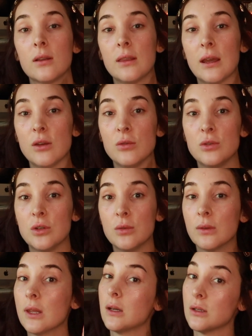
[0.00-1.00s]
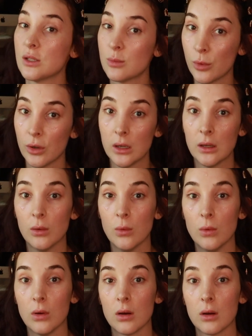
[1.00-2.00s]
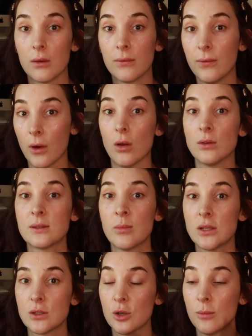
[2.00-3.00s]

that you do in like a spring or fall semester,